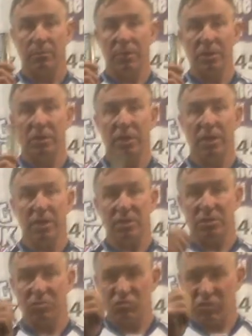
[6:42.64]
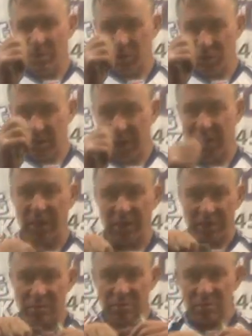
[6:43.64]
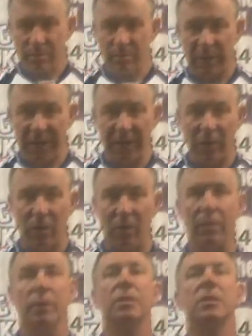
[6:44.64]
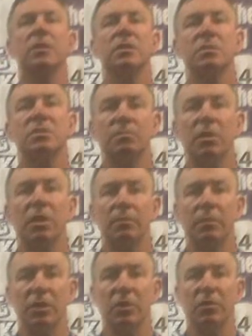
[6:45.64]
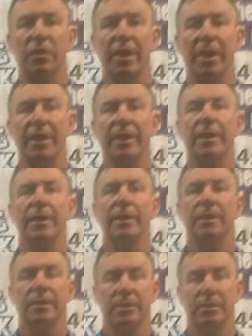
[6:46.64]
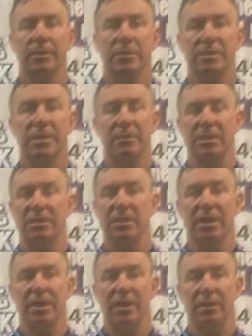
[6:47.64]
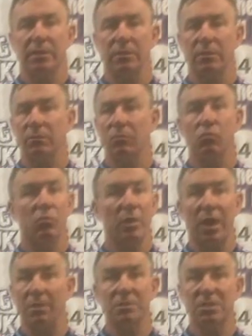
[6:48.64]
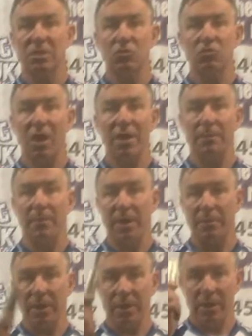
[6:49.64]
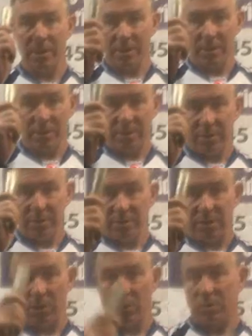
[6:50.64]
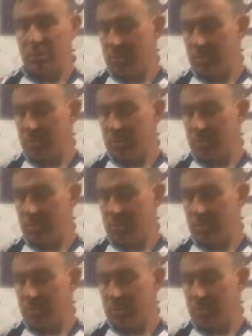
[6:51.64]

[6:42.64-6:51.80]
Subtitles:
pinch of this, rub it all together, bang it on, manoeuvre it in. 10 minutes later, I'm still riding, baby. So,